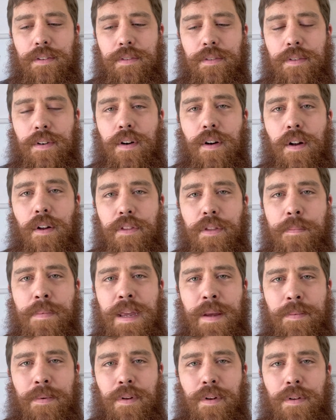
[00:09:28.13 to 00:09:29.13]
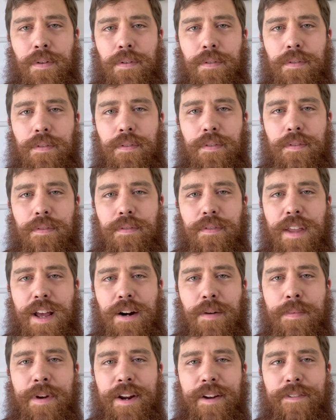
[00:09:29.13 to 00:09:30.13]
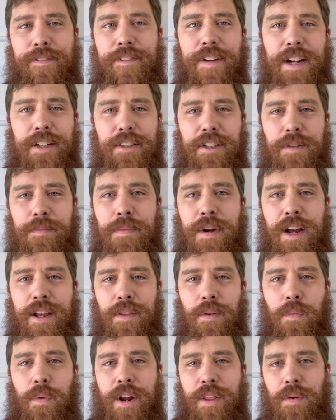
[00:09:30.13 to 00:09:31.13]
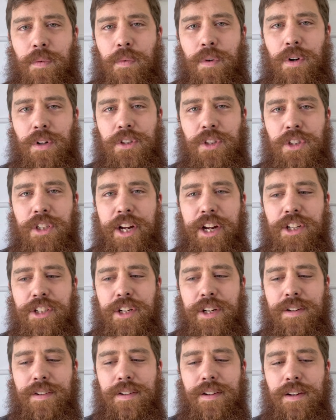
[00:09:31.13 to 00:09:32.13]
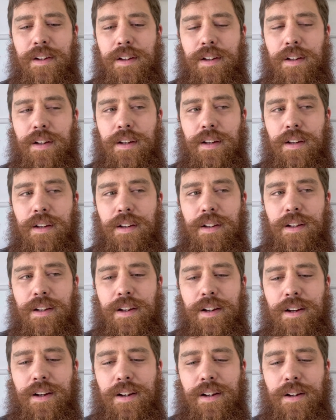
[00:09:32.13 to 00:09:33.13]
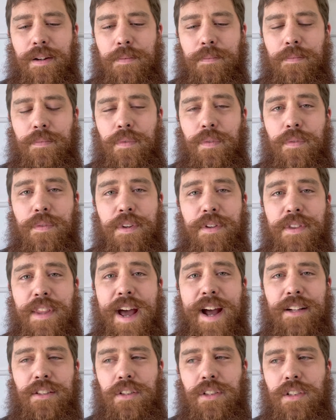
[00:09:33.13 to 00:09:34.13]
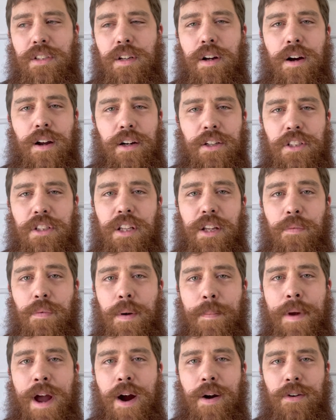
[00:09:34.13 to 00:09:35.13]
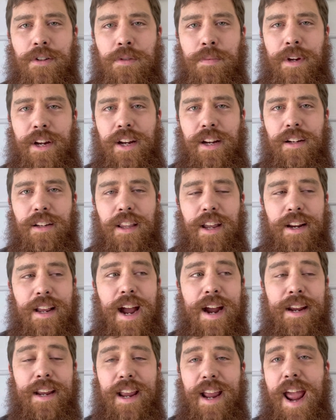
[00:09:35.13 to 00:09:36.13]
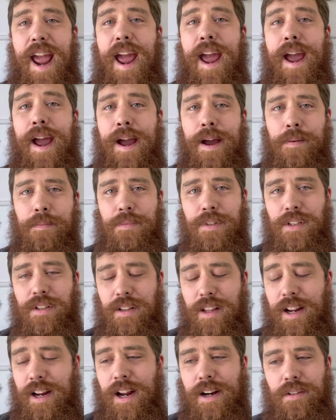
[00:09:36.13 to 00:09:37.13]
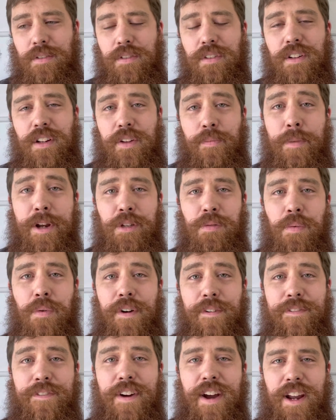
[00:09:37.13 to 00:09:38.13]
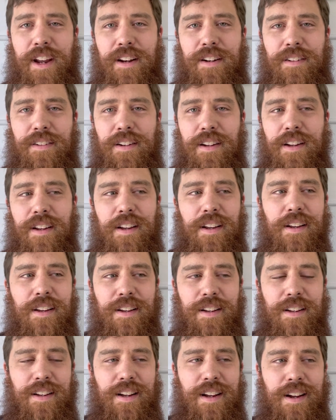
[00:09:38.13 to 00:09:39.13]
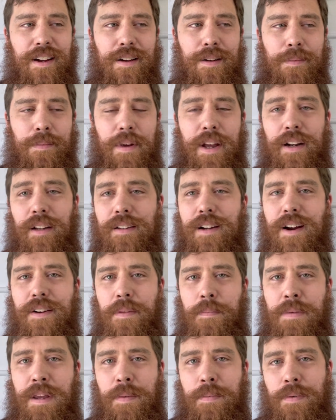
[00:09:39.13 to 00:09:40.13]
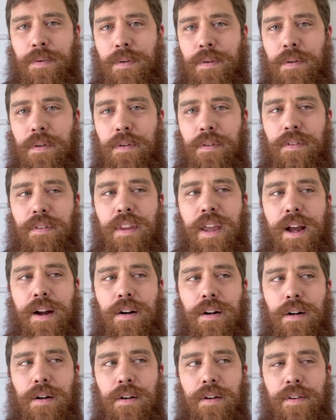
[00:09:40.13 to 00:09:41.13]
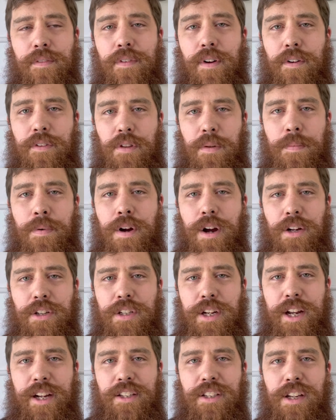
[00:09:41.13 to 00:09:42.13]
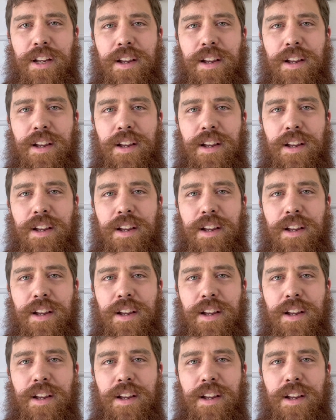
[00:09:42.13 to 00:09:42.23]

all the people that are being affected by the way the world's changing. And that's honestly what powers me. Like, I get amped. Like, it makes me want to fight. And a lot of the people that are involved with the project,